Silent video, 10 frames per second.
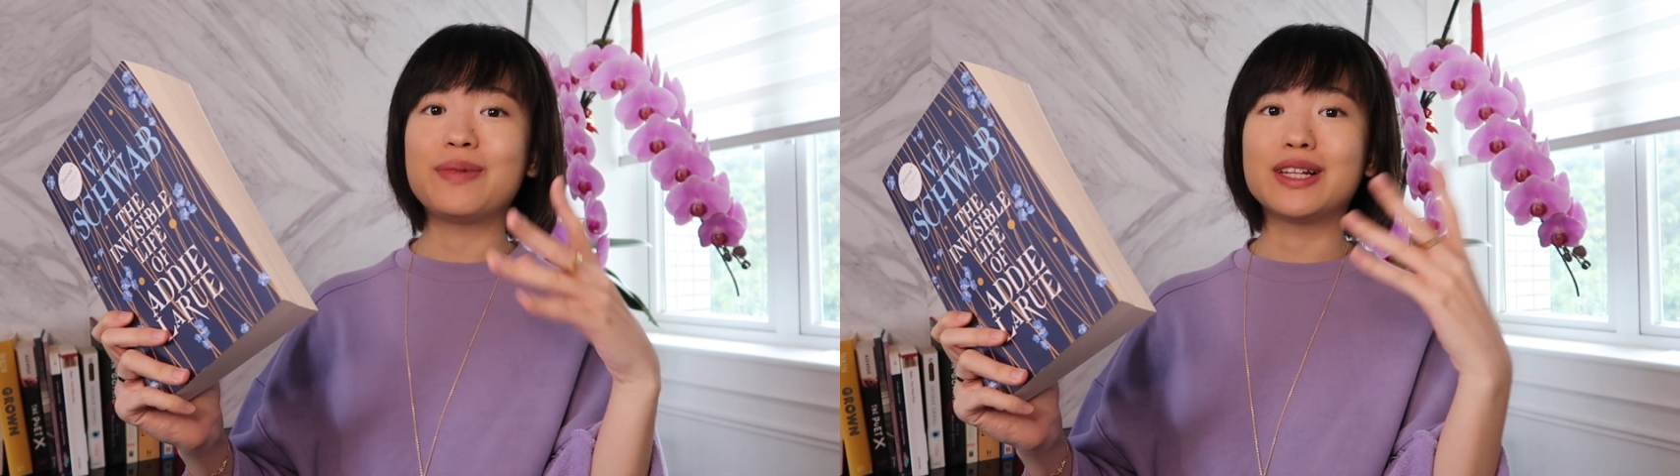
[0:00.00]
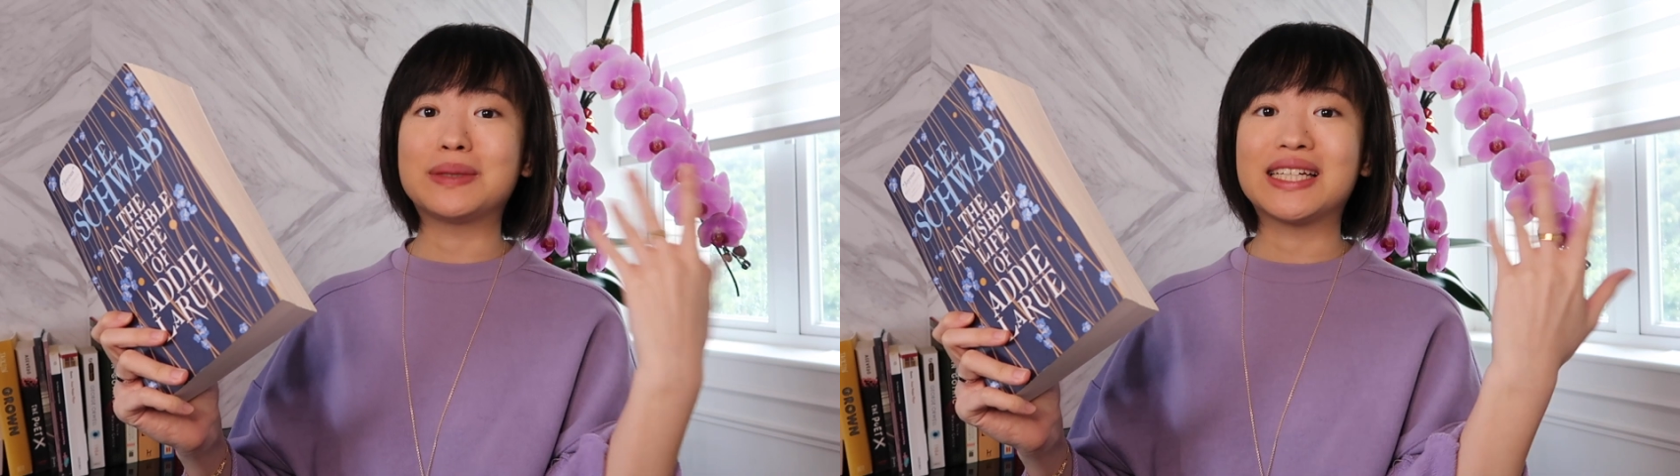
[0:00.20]

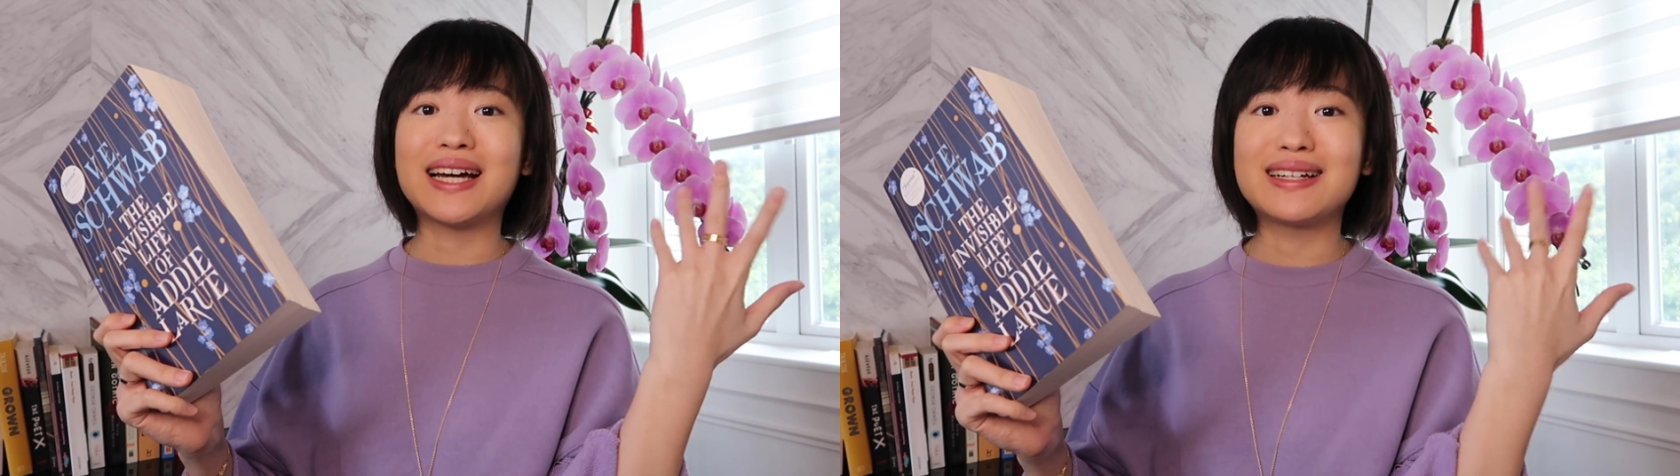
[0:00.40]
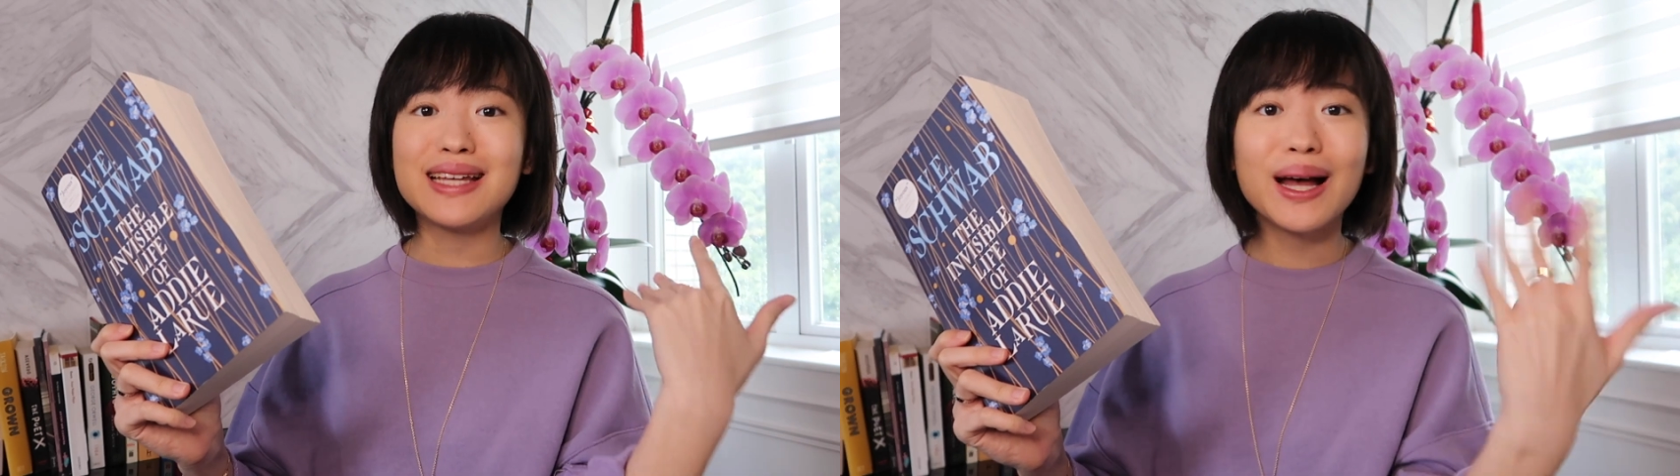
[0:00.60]
but let me
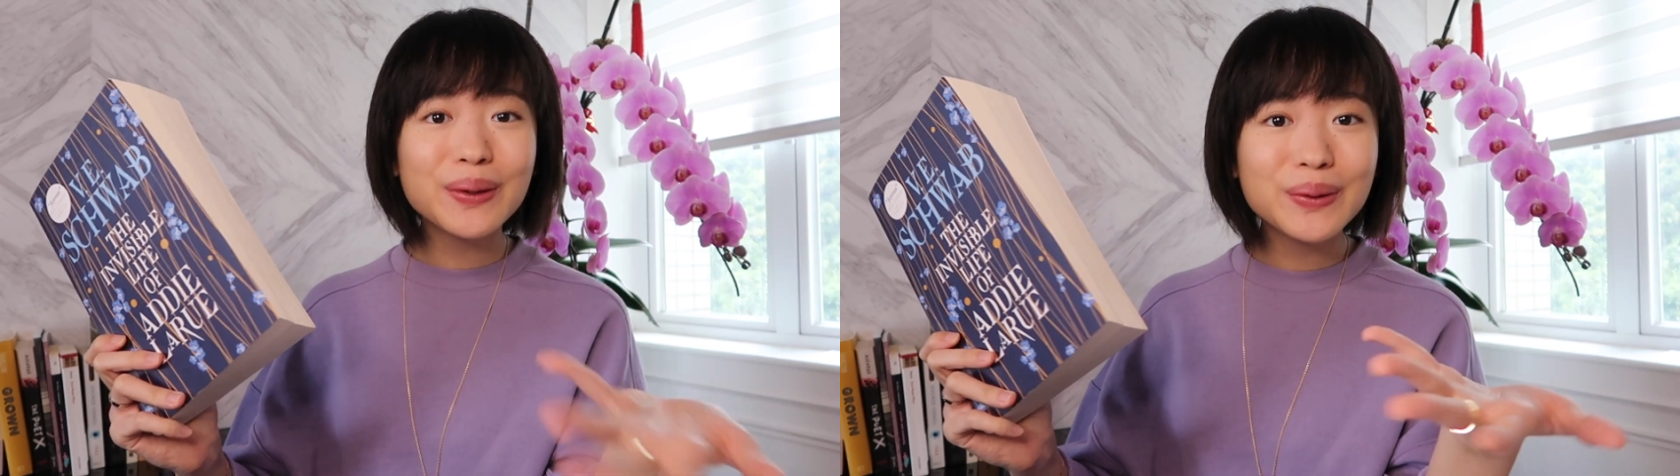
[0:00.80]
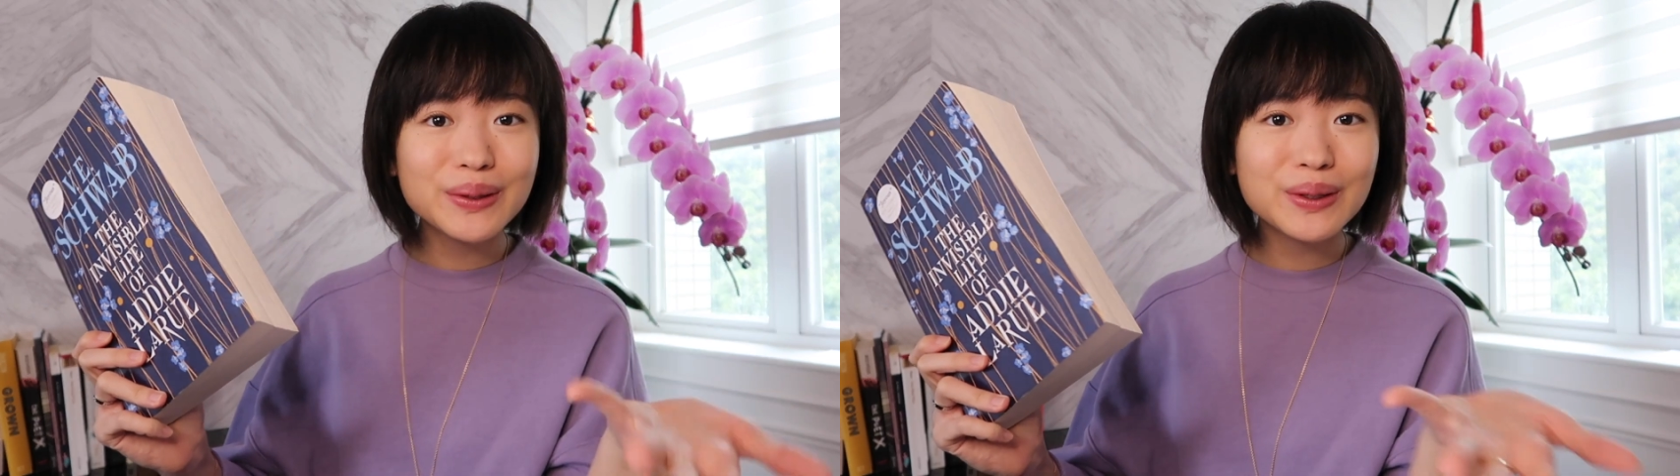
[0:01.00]
kind of tell
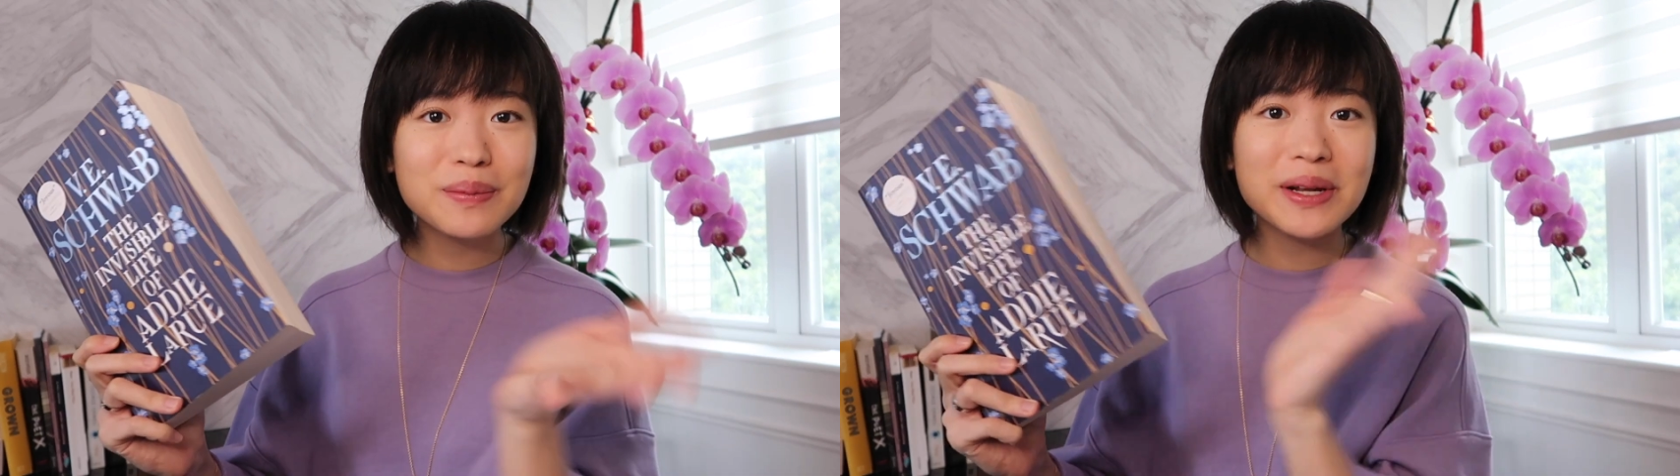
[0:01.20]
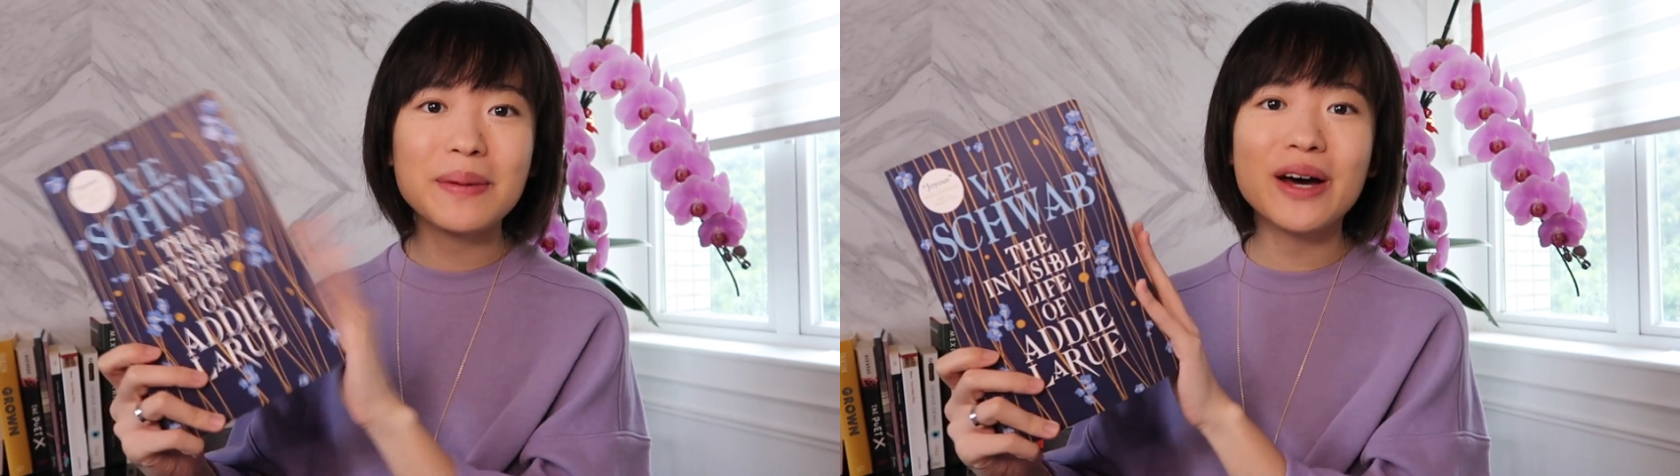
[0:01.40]
you a little
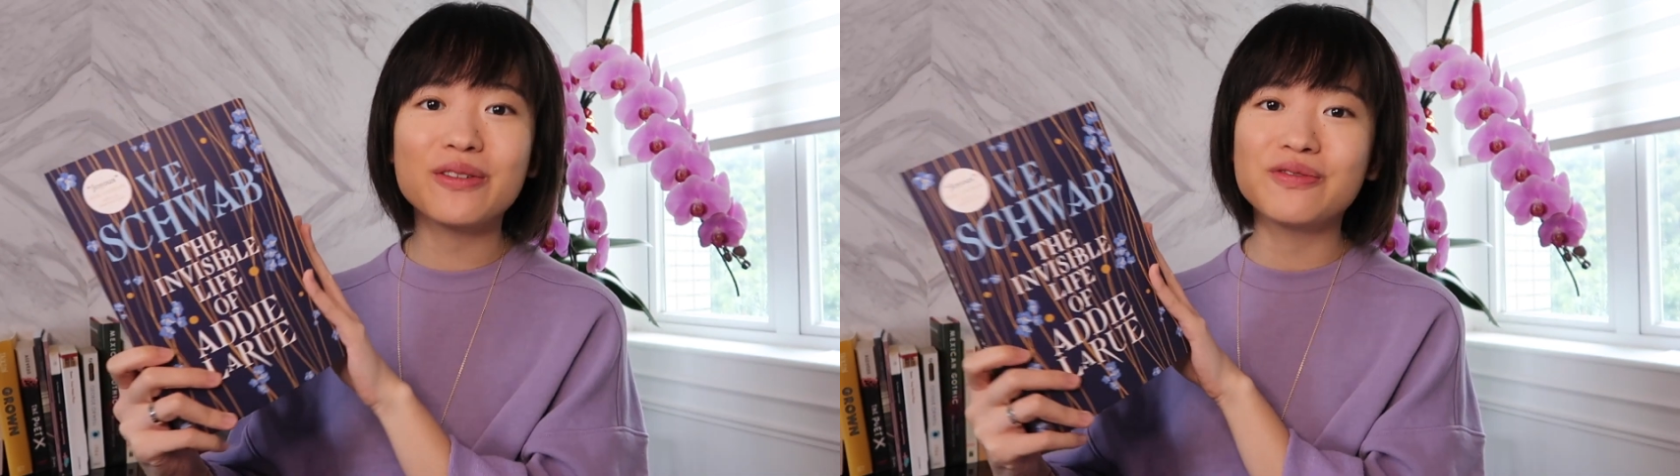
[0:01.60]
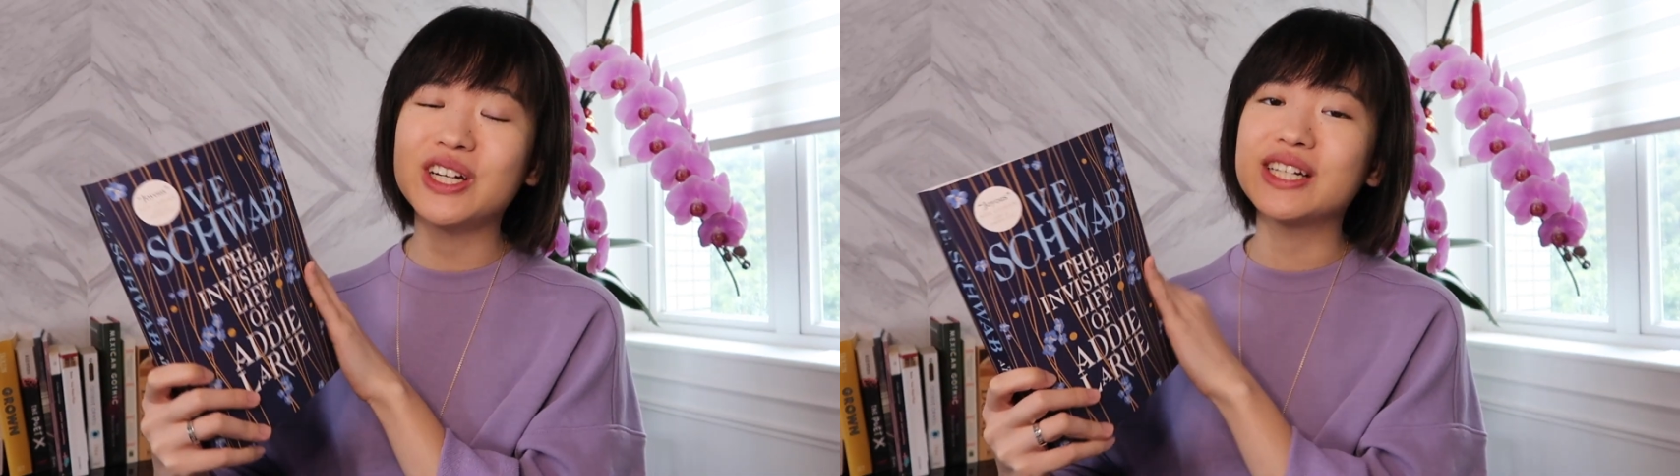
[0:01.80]
bit about
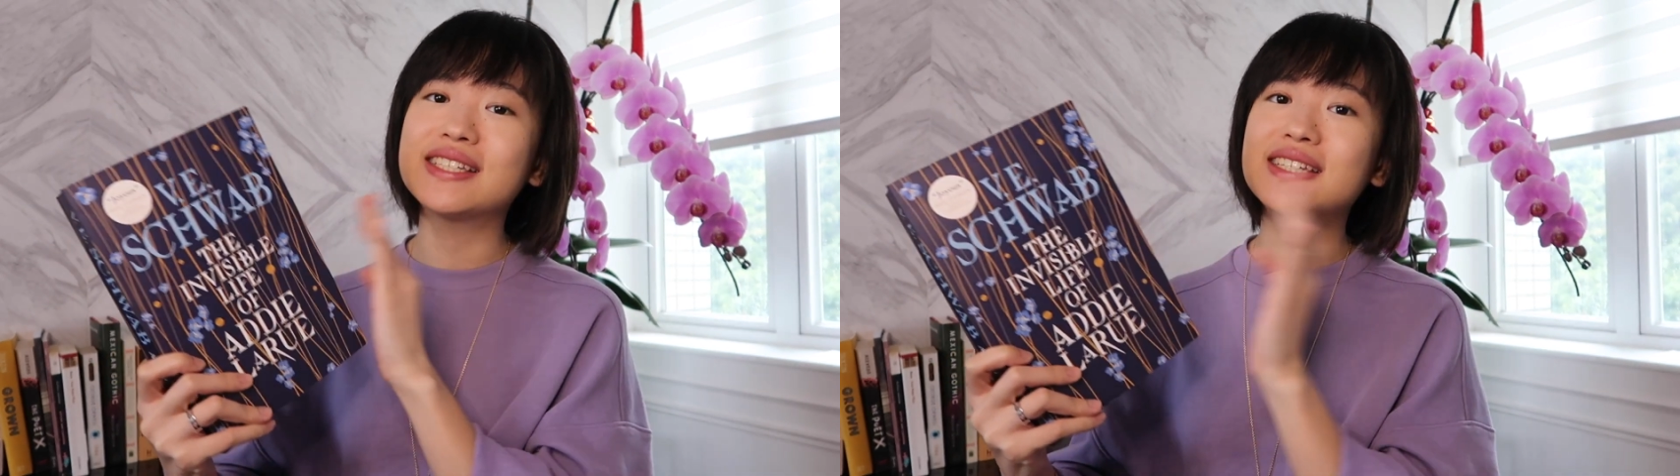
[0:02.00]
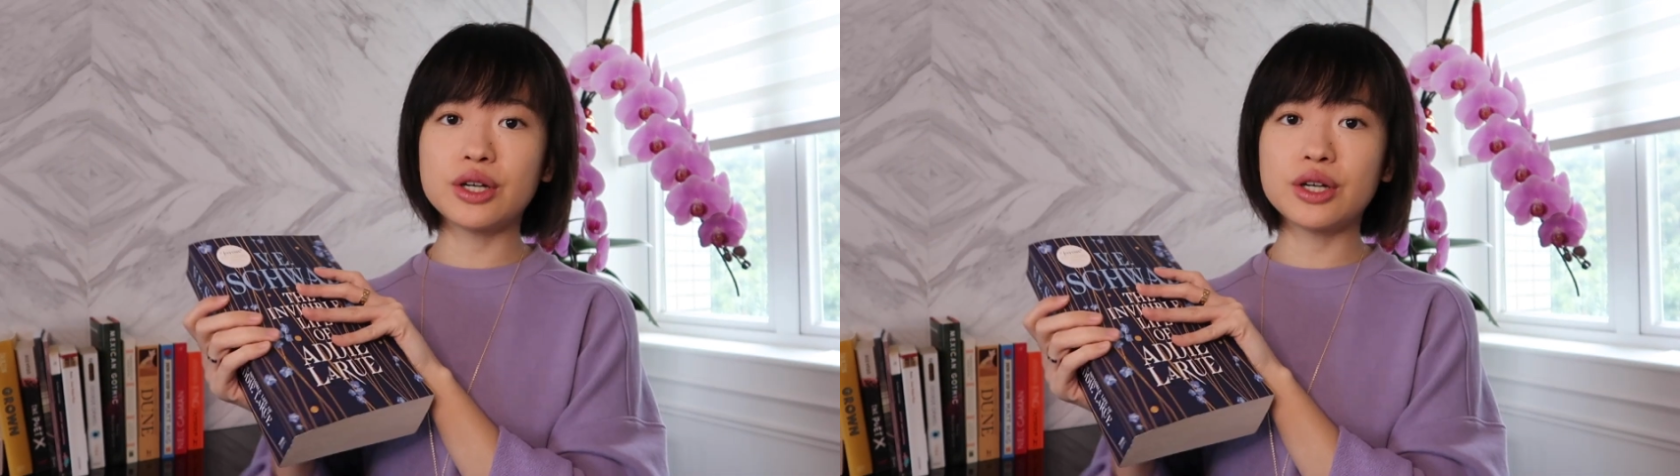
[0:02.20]
it first.